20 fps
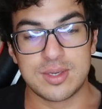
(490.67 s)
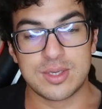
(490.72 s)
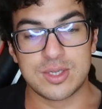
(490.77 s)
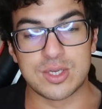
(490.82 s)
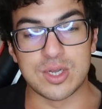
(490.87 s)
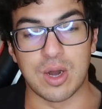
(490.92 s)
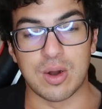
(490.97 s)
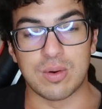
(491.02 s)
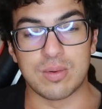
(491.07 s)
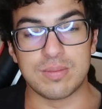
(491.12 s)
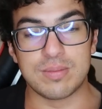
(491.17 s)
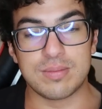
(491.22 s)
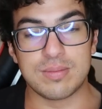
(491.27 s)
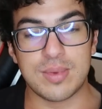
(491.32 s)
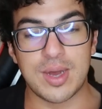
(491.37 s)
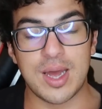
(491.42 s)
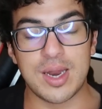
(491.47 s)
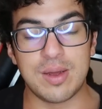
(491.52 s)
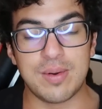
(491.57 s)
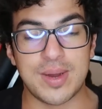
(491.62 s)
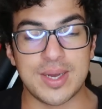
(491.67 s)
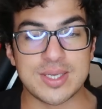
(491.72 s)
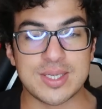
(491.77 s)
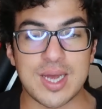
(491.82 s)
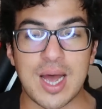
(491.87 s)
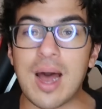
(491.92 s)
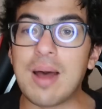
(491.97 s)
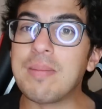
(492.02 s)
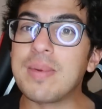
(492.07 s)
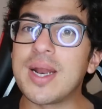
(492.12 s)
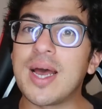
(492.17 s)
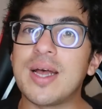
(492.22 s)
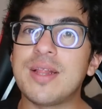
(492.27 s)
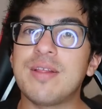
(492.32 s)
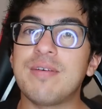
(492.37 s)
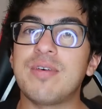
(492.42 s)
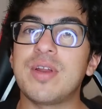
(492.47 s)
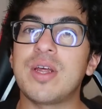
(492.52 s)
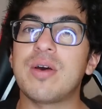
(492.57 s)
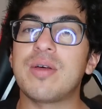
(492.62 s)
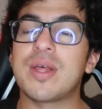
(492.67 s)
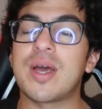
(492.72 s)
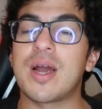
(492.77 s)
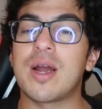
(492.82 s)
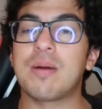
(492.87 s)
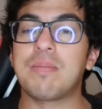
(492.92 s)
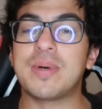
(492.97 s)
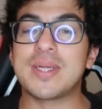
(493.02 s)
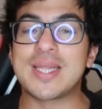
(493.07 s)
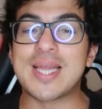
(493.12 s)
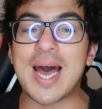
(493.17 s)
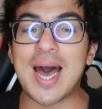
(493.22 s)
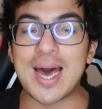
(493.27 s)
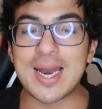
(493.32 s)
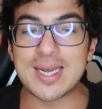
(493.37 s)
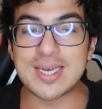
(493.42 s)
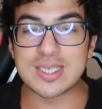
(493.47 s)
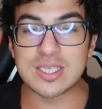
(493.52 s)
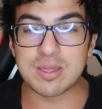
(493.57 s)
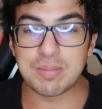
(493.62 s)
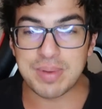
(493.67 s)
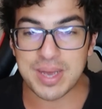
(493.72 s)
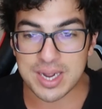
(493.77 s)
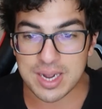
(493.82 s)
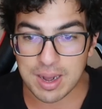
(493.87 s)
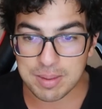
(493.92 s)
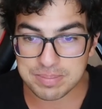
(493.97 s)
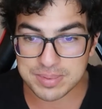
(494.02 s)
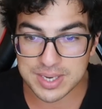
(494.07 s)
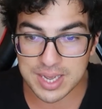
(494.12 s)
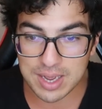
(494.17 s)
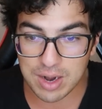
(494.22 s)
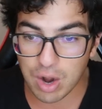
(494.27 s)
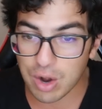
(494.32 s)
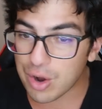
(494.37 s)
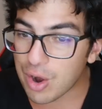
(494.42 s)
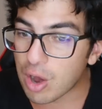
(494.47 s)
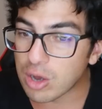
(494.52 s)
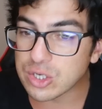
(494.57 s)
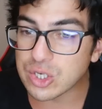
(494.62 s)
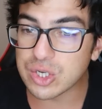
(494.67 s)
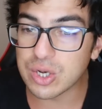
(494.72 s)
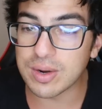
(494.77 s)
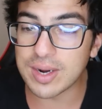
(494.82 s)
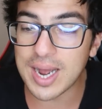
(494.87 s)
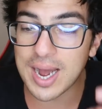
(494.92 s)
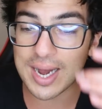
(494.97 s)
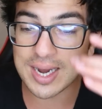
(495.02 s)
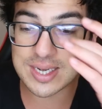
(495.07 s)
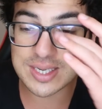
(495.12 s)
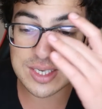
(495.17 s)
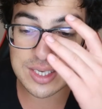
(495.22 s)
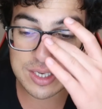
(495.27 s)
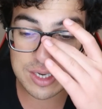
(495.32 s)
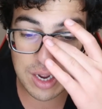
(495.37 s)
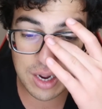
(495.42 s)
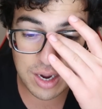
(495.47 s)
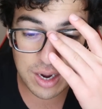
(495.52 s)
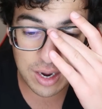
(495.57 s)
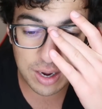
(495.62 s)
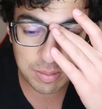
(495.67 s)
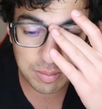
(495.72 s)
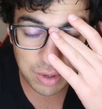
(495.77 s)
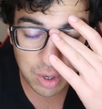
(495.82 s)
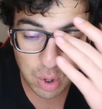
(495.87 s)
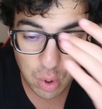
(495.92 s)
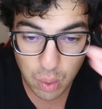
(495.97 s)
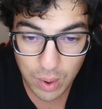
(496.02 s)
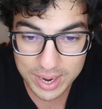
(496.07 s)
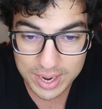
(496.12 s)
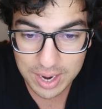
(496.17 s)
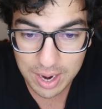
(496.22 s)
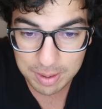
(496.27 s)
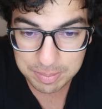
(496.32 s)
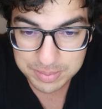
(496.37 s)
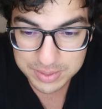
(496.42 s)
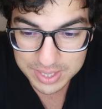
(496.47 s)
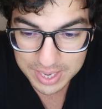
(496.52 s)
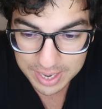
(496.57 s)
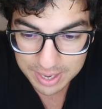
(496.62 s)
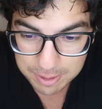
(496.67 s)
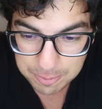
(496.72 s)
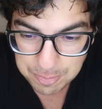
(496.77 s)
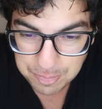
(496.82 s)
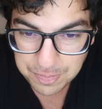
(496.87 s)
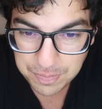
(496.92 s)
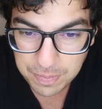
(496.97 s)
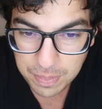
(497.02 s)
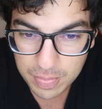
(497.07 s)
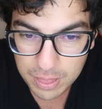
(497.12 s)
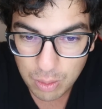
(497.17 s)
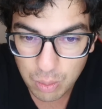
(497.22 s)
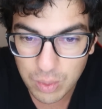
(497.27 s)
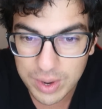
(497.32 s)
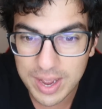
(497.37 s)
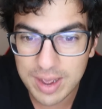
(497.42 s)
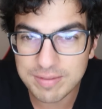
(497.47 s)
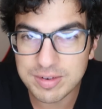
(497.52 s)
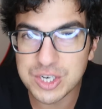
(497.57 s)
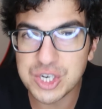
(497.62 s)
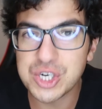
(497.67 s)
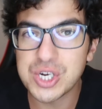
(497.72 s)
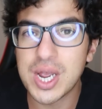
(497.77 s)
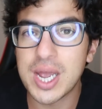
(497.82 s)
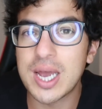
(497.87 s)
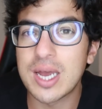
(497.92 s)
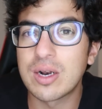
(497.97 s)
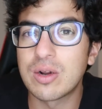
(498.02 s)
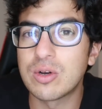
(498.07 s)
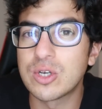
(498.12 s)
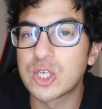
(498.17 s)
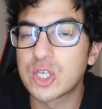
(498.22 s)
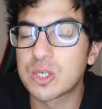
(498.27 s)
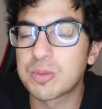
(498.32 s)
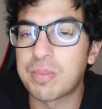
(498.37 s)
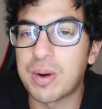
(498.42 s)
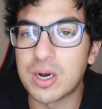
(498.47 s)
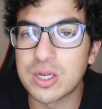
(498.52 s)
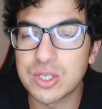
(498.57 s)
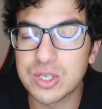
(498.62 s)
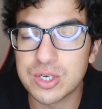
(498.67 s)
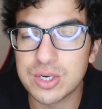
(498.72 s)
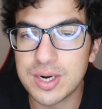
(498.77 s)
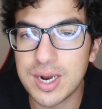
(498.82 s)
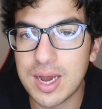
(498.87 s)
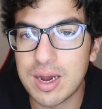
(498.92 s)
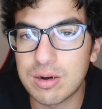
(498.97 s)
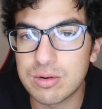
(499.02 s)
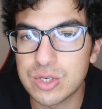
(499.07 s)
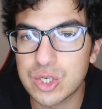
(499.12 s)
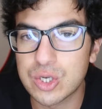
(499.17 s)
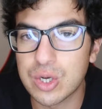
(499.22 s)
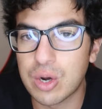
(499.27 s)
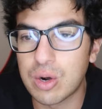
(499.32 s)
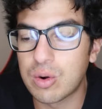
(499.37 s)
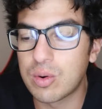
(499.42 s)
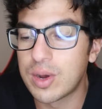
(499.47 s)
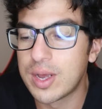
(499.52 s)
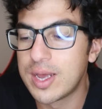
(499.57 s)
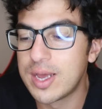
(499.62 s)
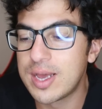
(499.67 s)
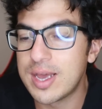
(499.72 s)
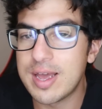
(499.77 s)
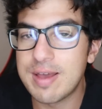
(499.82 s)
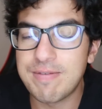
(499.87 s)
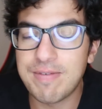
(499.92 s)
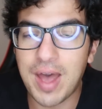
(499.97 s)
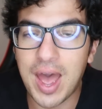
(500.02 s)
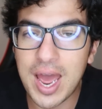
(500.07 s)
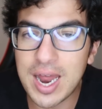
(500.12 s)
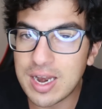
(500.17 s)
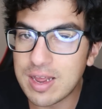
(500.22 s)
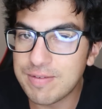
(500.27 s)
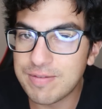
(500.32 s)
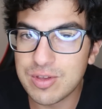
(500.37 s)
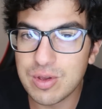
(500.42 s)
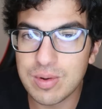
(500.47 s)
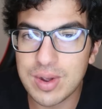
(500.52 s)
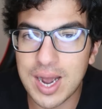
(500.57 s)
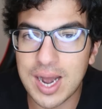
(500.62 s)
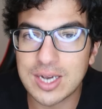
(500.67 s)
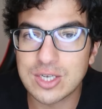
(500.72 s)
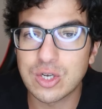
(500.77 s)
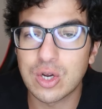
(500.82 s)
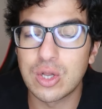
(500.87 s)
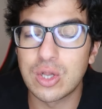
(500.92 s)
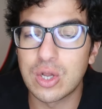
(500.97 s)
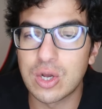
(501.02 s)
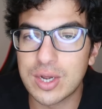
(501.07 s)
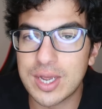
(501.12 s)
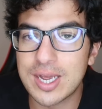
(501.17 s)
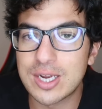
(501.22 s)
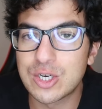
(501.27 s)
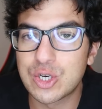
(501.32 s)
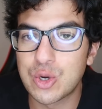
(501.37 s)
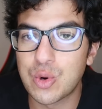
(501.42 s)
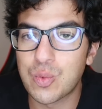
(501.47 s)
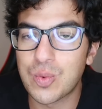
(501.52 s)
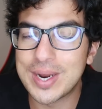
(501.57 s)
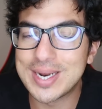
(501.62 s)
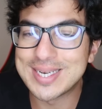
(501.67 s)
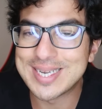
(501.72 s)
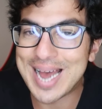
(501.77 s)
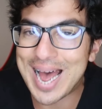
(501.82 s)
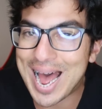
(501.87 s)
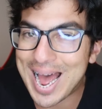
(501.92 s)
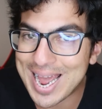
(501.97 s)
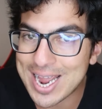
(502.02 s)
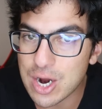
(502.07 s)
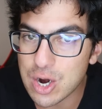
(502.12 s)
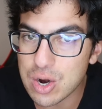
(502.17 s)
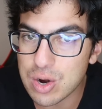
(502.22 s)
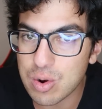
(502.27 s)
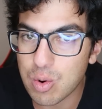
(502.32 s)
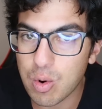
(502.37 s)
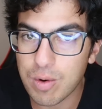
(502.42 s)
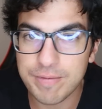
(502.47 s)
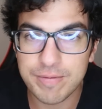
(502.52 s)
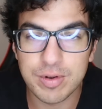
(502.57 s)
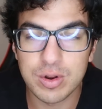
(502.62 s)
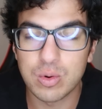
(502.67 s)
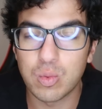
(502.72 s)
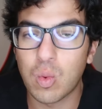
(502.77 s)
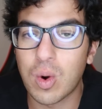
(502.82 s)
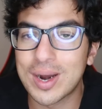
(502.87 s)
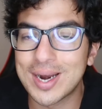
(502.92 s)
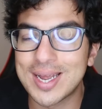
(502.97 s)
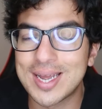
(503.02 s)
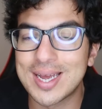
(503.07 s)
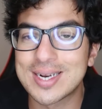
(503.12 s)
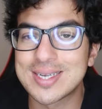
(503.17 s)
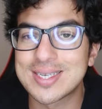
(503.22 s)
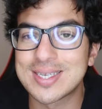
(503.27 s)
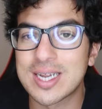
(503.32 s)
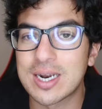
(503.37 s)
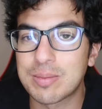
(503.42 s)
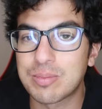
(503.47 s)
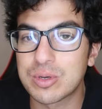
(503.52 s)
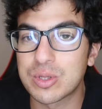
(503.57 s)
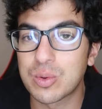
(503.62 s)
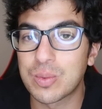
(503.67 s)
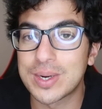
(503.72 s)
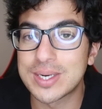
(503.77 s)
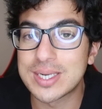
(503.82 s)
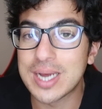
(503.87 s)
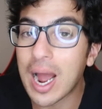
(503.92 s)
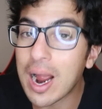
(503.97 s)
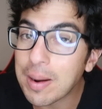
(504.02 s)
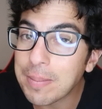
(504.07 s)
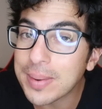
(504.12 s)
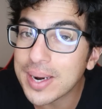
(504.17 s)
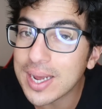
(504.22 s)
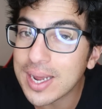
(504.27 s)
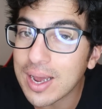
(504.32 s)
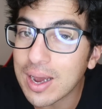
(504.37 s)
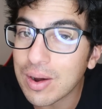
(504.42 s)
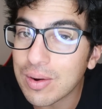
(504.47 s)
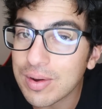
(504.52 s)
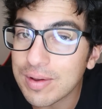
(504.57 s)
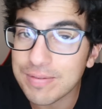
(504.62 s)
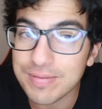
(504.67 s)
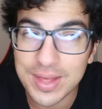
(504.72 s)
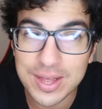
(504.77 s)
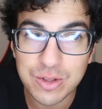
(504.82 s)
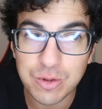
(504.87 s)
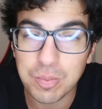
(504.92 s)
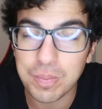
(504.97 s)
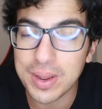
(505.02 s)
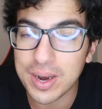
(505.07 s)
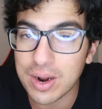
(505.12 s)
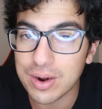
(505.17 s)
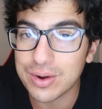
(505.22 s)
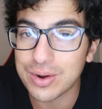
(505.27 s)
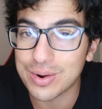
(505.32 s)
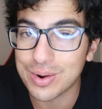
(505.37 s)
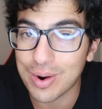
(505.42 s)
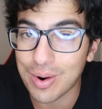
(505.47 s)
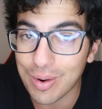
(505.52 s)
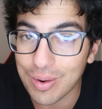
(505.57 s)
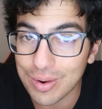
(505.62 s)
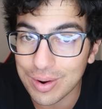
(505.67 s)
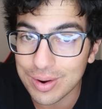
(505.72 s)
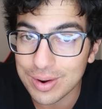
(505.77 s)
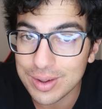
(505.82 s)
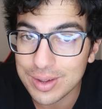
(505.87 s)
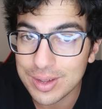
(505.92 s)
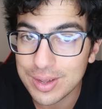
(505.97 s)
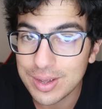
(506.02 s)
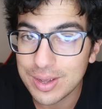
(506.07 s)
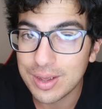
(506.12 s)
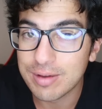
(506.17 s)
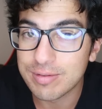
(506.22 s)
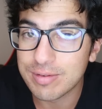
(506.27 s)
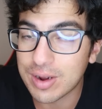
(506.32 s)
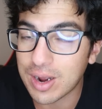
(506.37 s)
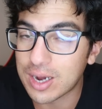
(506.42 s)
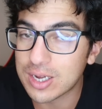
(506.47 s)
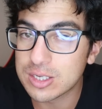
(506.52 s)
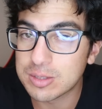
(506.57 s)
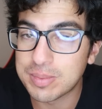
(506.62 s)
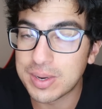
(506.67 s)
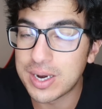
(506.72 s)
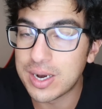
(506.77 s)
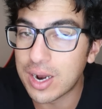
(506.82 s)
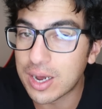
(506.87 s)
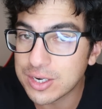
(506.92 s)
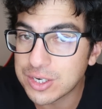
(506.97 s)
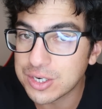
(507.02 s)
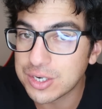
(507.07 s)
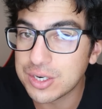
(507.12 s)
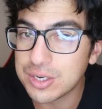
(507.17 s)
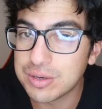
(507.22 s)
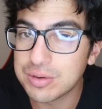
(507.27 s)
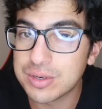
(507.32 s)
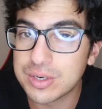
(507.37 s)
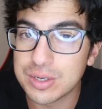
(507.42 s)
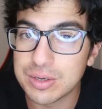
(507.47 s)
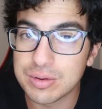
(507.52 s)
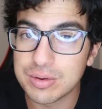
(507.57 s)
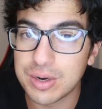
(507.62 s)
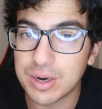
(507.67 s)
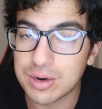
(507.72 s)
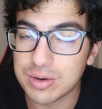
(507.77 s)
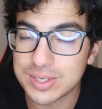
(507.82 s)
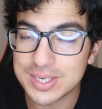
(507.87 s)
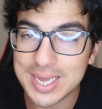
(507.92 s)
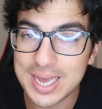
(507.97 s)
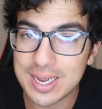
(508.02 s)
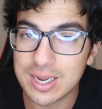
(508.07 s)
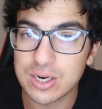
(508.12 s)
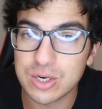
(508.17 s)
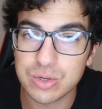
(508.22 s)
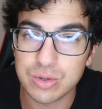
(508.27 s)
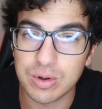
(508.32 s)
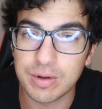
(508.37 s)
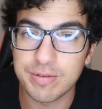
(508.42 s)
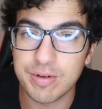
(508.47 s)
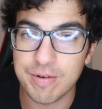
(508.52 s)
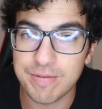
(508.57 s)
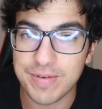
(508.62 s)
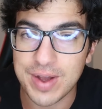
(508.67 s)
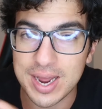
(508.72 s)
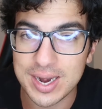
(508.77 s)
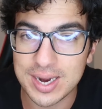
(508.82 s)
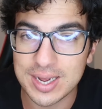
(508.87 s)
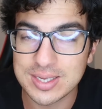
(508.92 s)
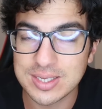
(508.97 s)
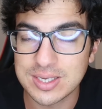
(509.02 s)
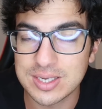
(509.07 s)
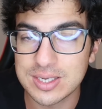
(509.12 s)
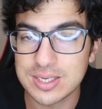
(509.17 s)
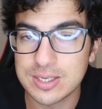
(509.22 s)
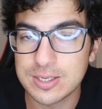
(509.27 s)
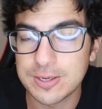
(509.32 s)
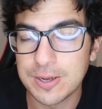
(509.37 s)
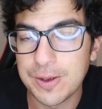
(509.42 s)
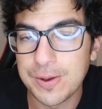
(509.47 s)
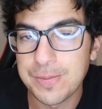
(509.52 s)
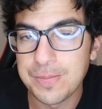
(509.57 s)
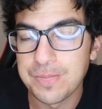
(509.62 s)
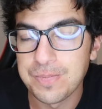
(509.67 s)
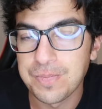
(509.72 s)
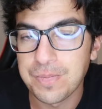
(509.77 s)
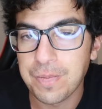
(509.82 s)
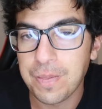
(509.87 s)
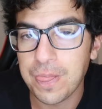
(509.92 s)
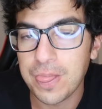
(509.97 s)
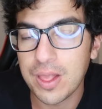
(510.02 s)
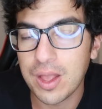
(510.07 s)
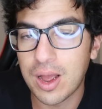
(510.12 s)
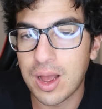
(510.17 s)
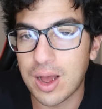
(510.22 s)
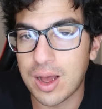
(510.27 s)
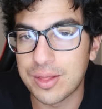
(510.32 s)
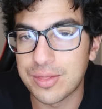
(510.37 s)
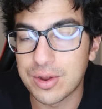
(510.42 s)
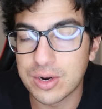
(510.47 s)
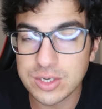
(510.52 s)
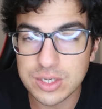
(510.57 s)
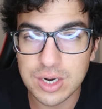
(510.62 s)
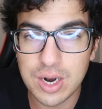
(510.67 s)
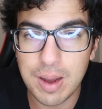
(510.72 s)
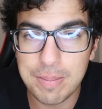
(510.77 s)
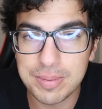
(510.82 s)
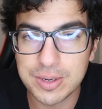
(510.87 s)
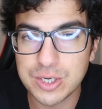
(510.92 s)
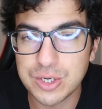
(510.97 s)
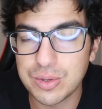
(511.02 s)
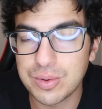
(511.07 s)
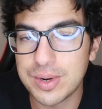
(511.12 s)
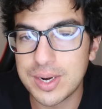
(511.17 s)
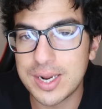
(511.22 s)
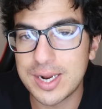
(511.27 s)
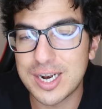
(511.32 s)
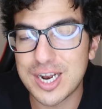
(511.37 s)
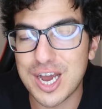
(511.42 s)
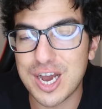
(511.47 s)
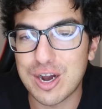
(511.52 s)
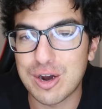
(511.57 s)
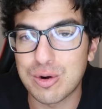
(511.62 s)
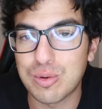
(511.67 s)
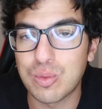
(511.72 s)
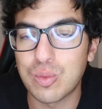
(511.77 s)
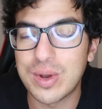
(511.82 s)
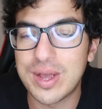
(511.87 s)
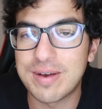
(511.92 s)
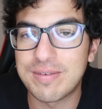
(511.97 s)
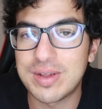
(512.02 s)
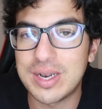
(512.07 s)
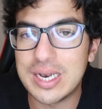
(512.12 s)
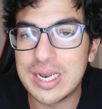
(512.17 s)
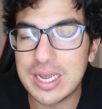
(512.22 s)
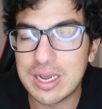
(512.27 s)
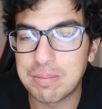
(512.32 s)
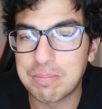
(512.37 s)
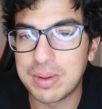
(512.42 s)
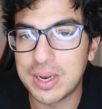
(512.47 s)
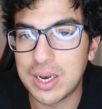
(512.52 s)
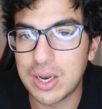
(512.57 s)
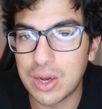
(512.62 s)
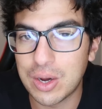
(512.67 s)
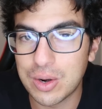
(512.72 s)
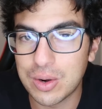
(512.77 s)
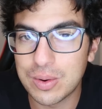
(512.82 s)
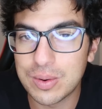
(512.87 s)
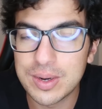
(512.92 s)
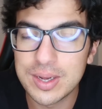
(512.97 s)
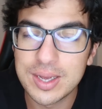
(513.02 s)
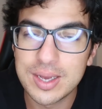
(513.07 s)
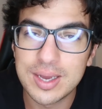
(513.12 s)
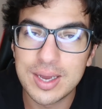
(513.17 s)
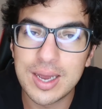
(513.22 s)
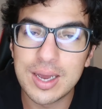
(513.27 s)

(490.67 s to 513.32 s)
So anyways, I'm gonna end the video there, but that is the big update. And also guys, um, quick update, we have a channel sponsor now, so if any of you guys are looking to retire or if you wanna get it set up with a retirement account, if that's been on your heart, if God's been nudging you to you know take control of your finances, uh, there's an opportunity now. We have a link below.